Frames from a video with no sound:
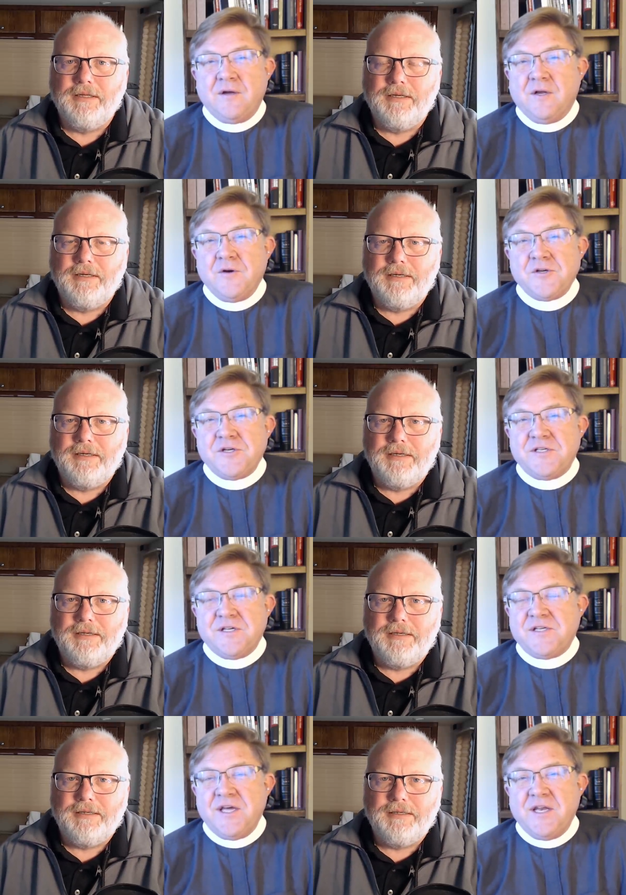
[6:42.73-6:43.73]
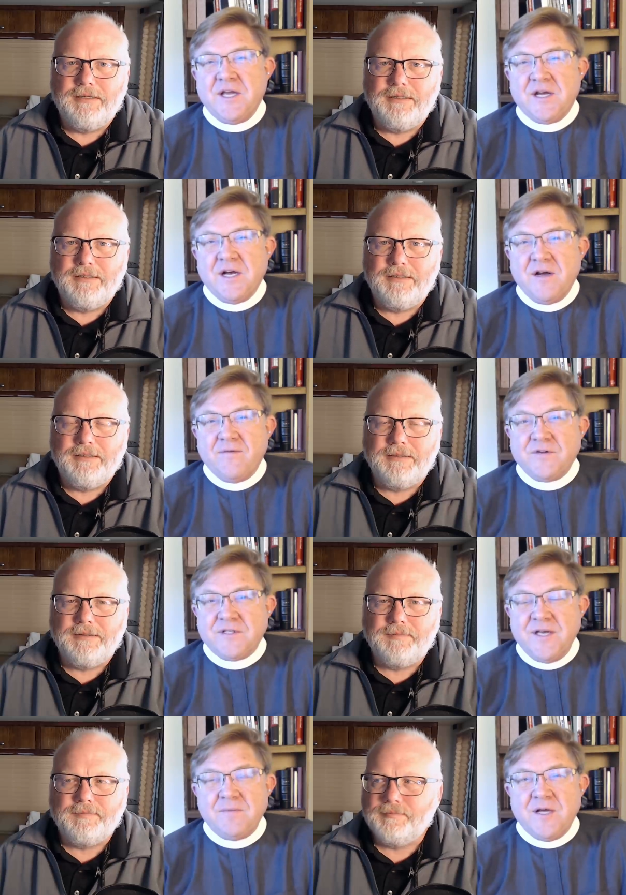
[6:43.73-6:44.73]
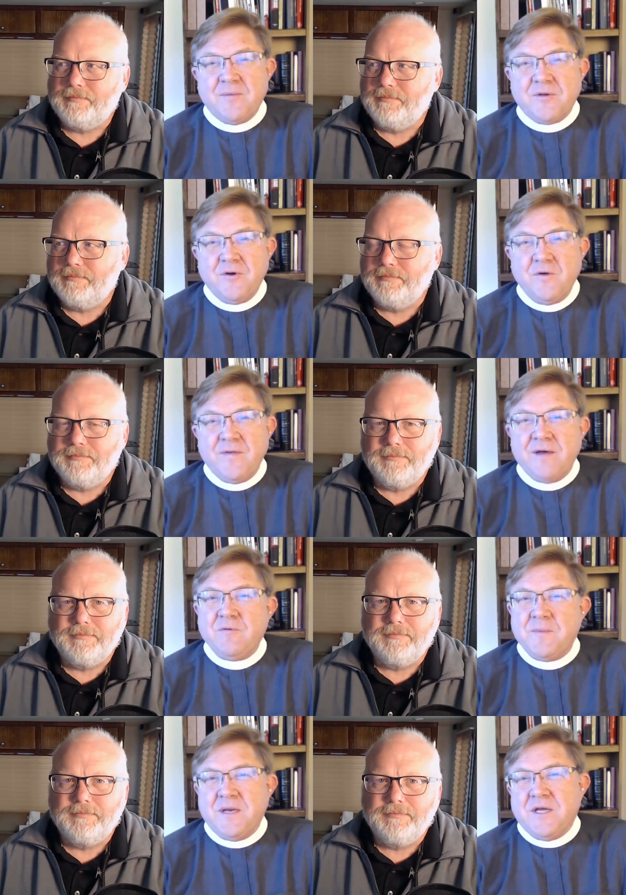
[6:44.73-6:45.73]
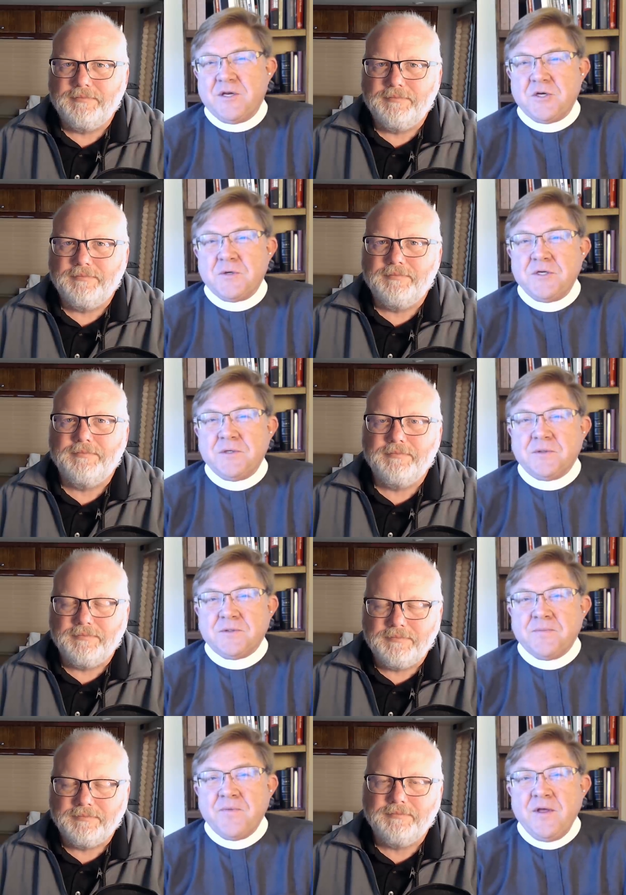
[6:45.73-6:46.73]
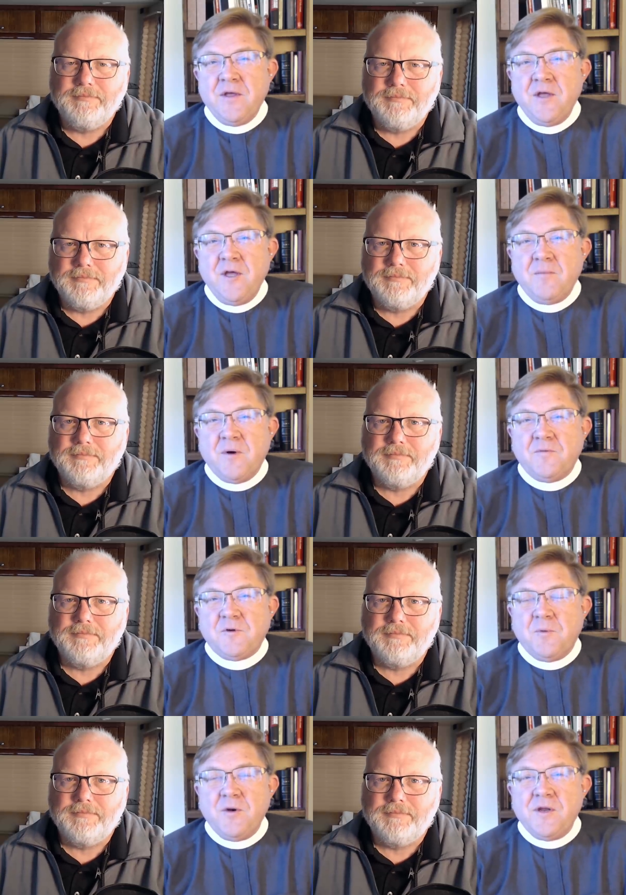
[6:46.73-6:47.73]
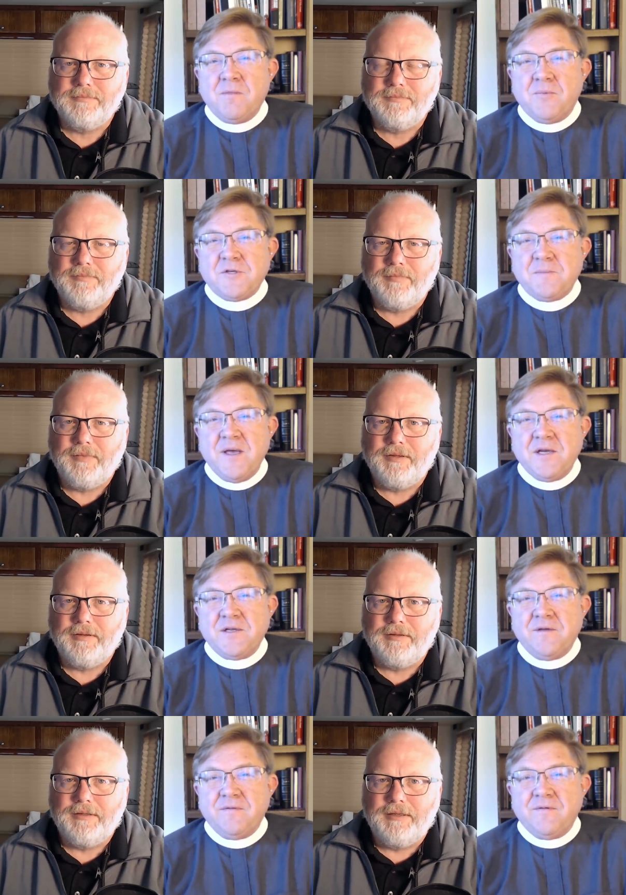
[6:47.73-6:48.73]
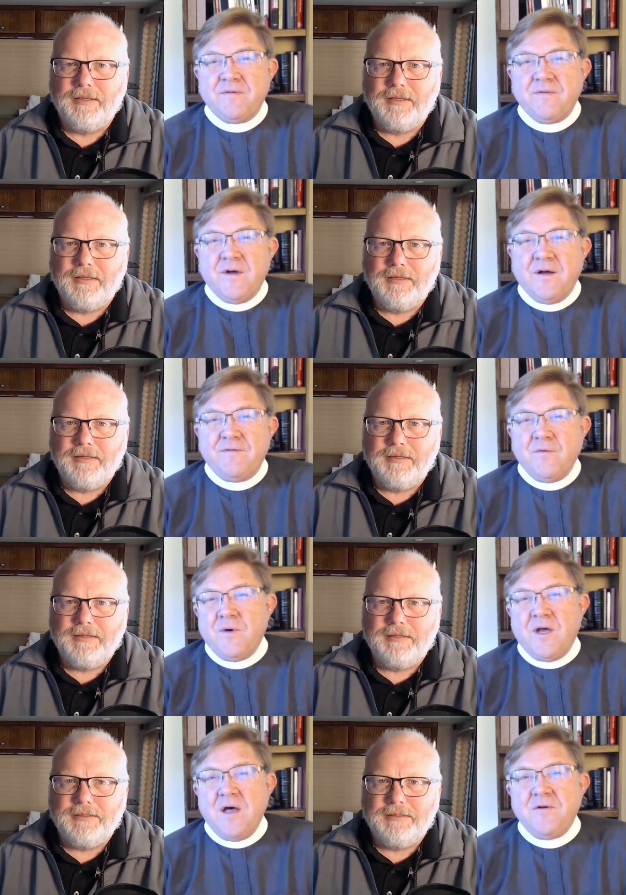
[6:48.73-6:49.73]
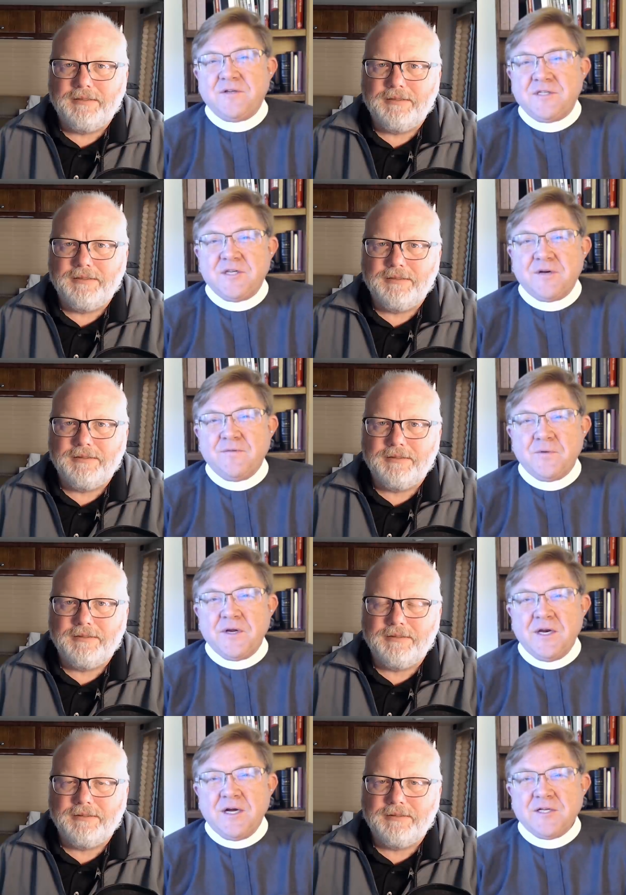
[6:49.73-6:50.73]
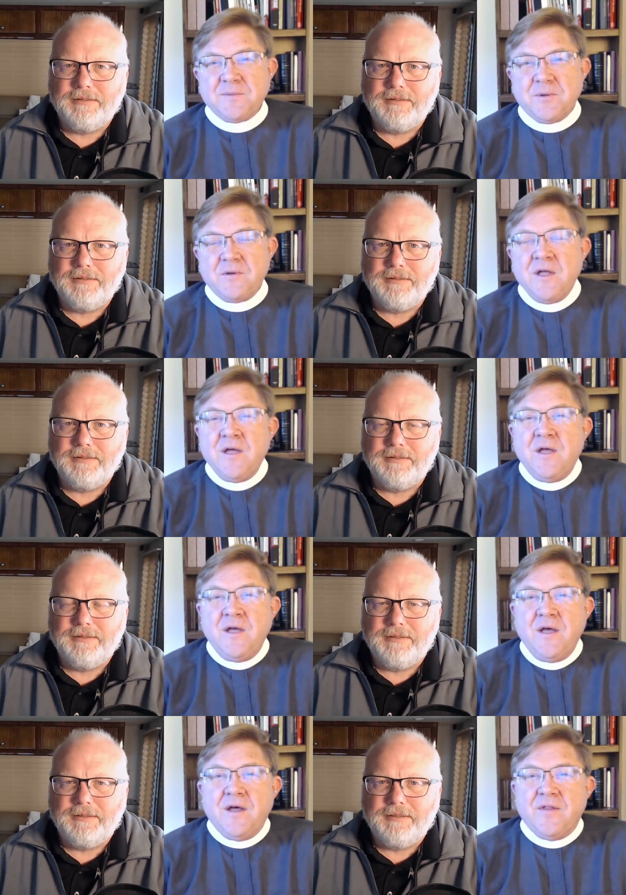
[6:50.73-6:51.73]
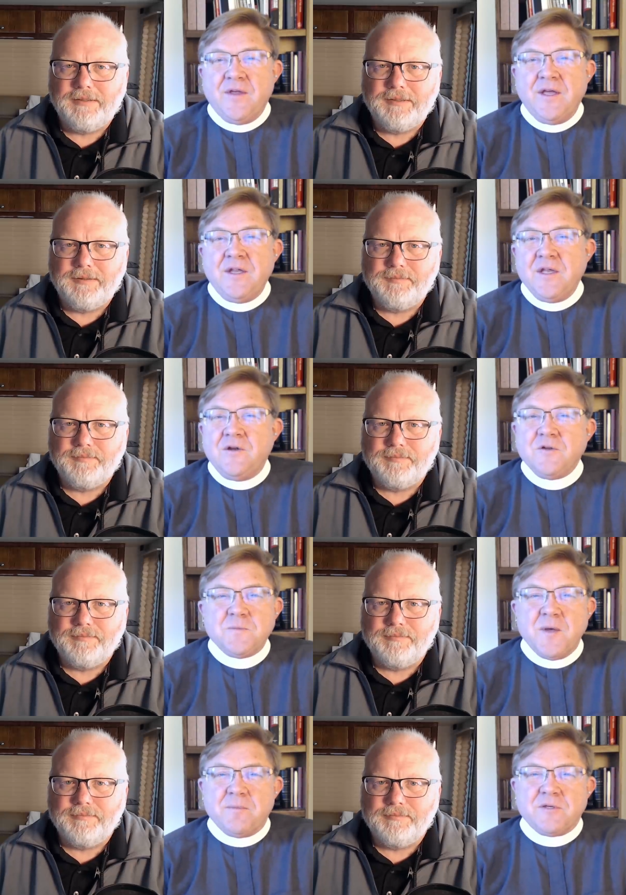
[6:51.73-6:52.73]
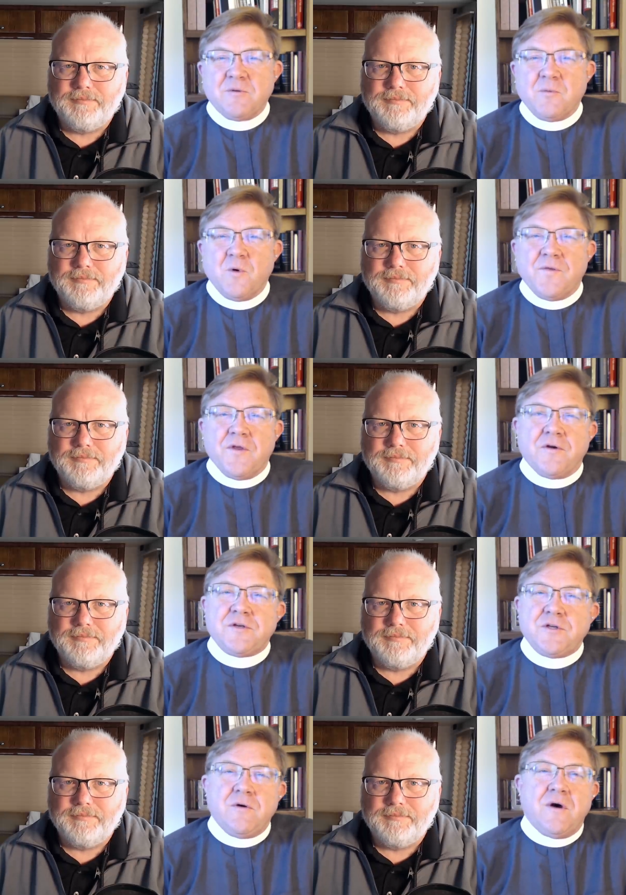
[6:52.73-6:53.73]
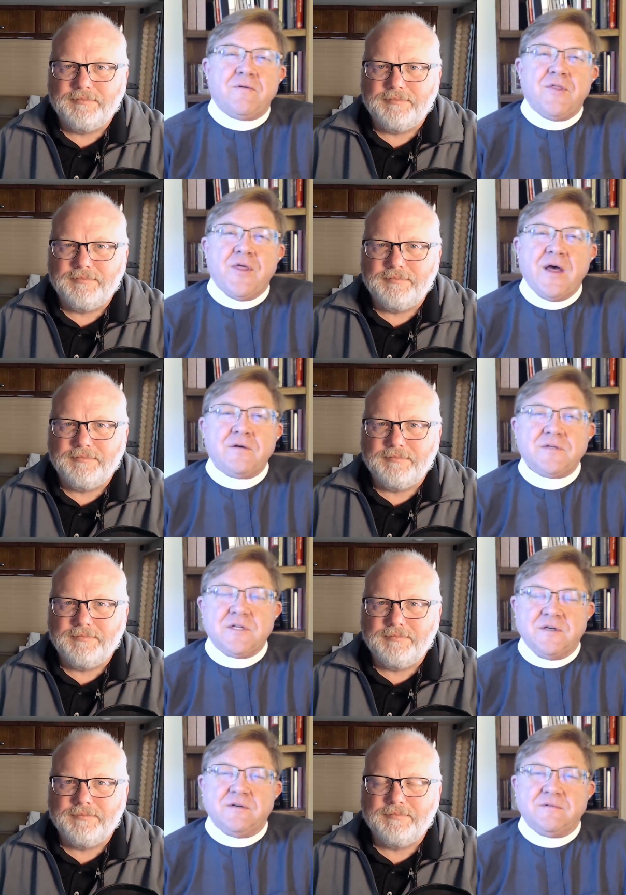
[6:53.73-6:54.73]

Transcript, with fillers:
Speaker 1: clergy attending a conference came down with COVID, that would be national news. Mm-hmm. But to put it in perspective, 100 sick, 40 in hospital, the Indian newspapers report there are 200,000,